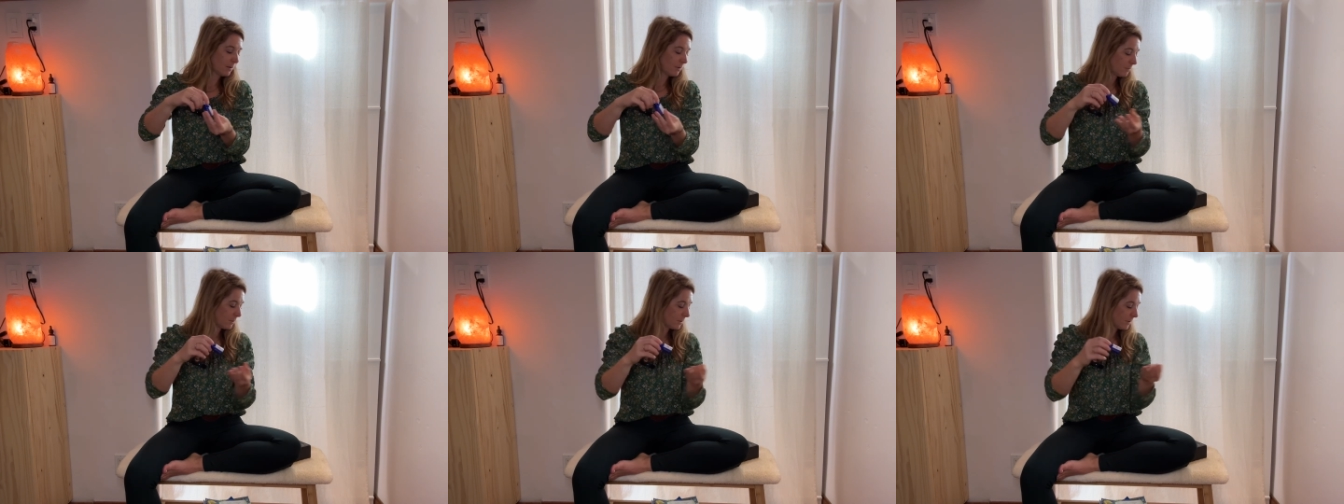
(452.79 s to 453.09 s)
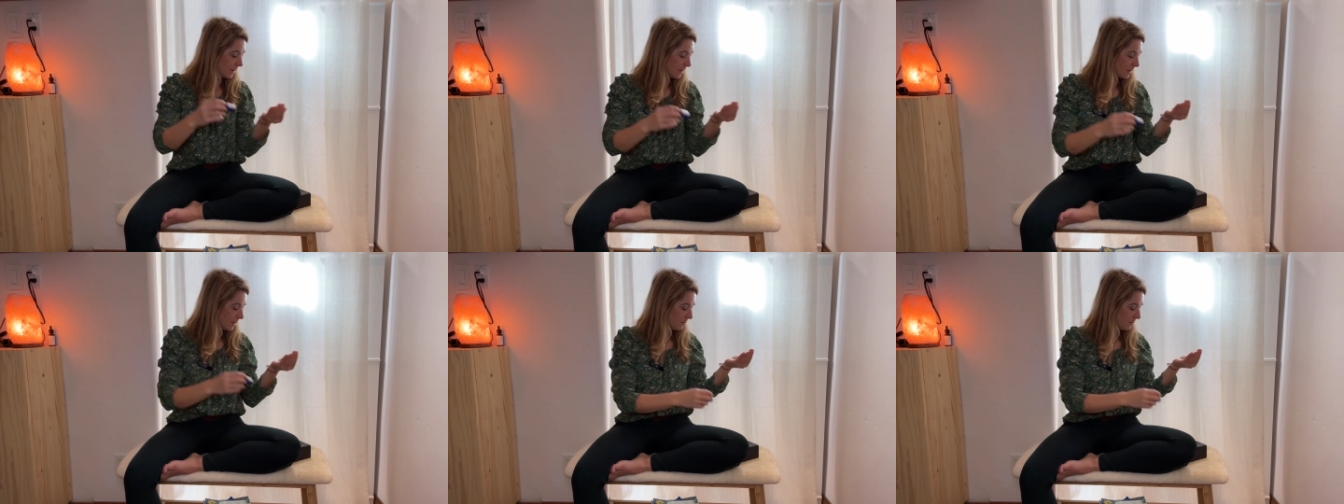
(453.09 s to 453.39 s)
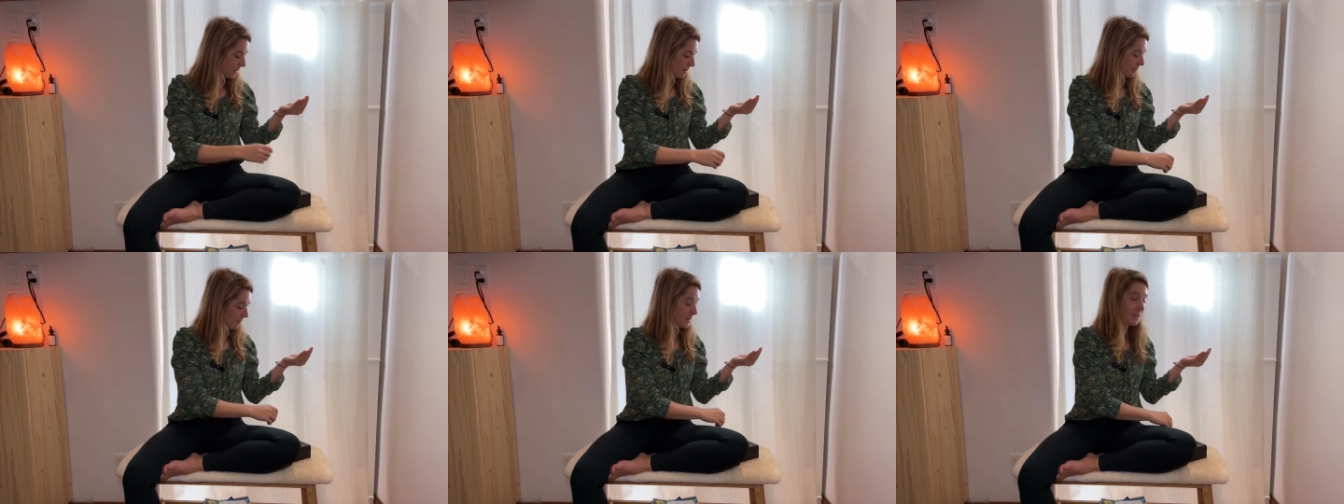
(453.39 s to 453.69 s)
we're not going to
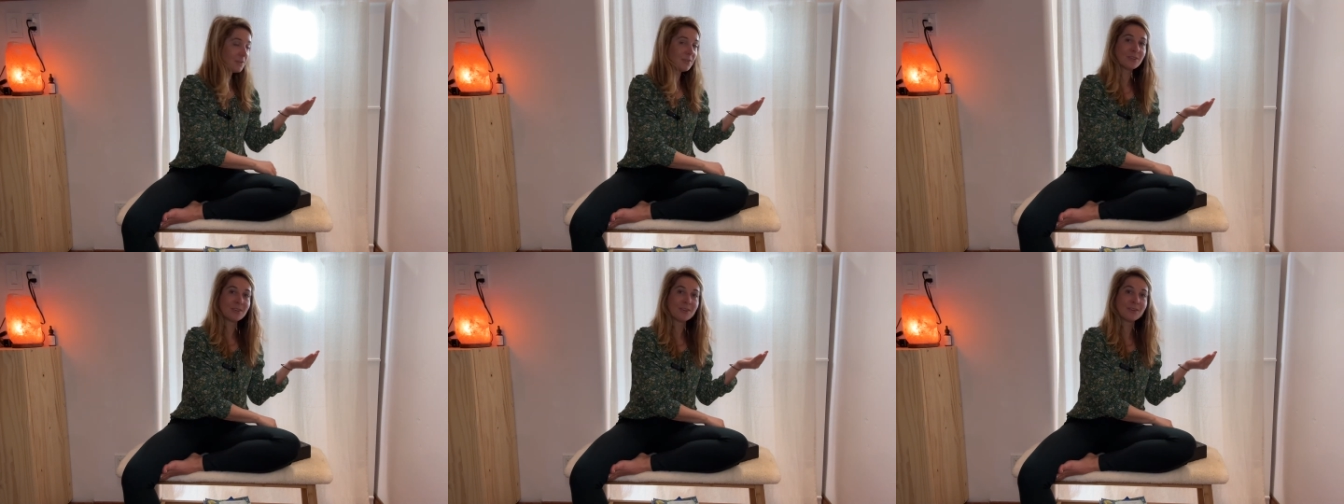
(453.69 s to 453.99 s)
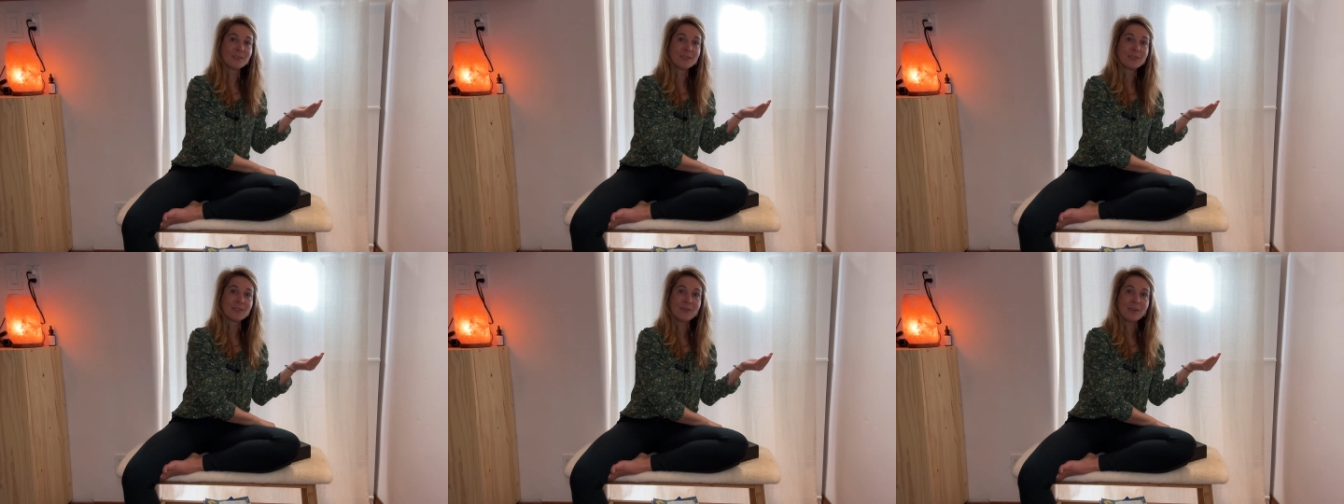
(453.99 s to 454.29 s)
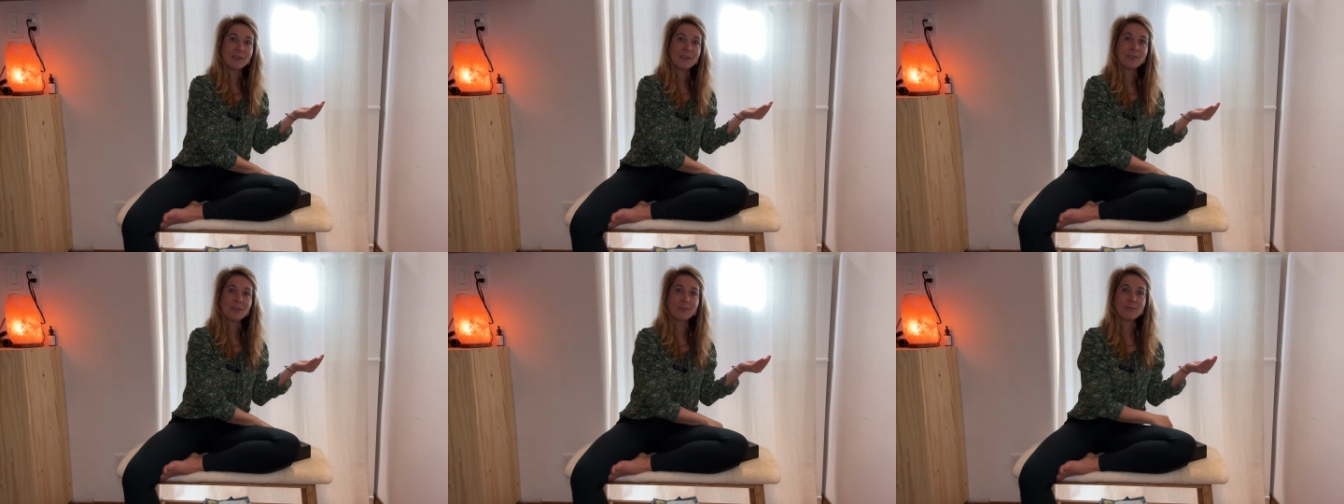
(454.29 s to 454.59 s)
be able to share this
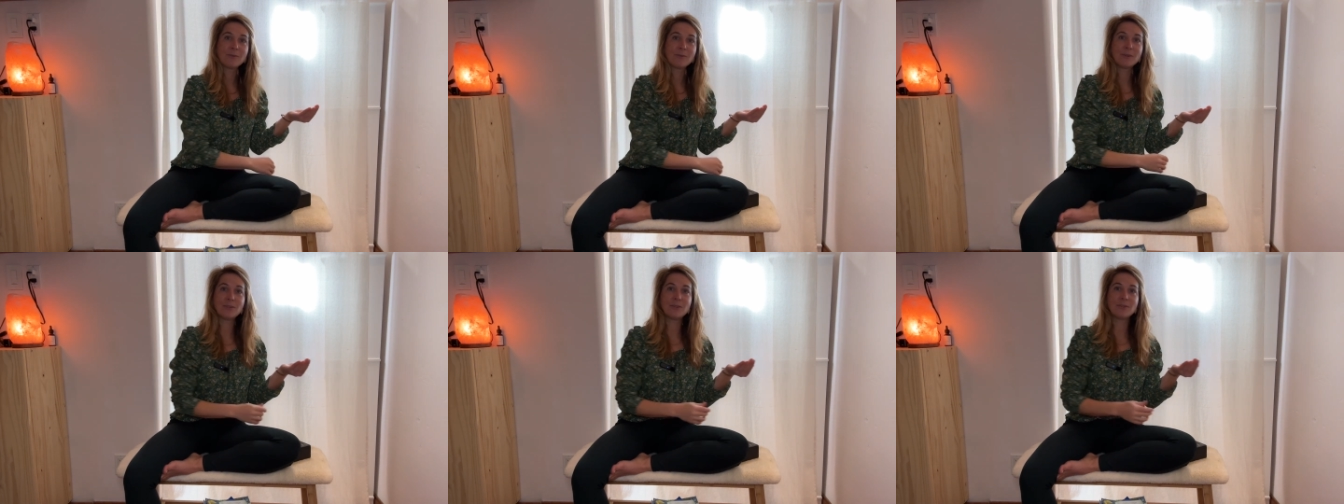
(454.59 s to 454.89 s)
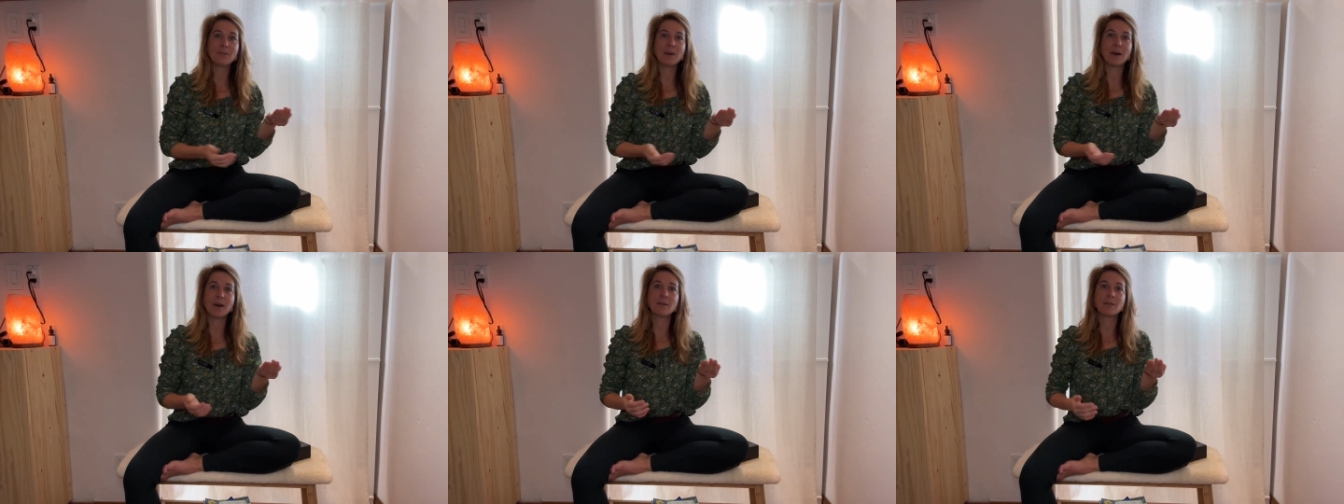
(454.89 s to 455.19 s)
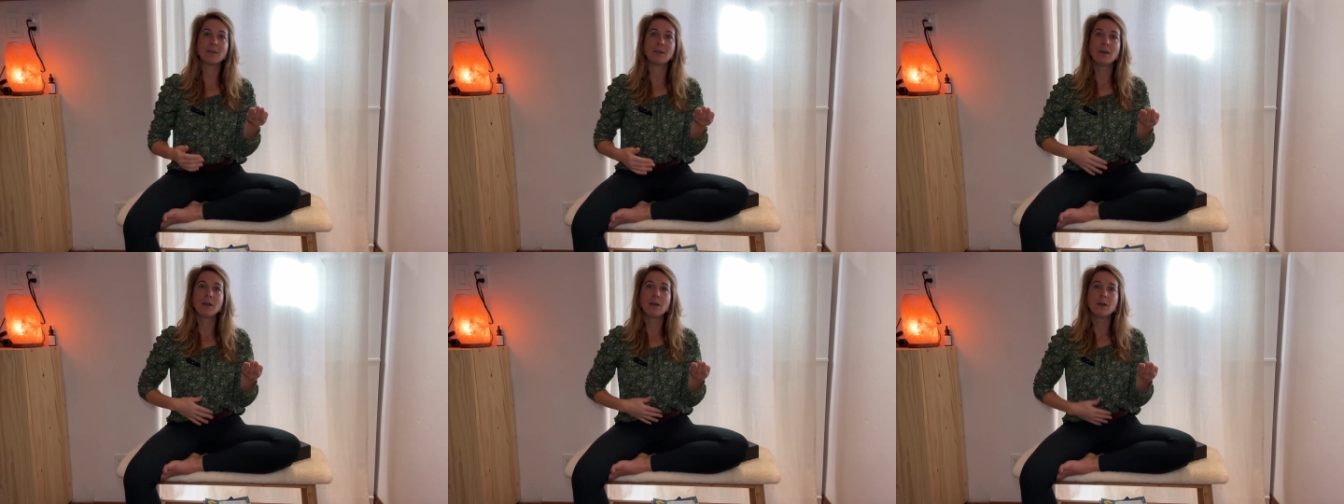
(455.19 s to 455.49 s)
video if we do that.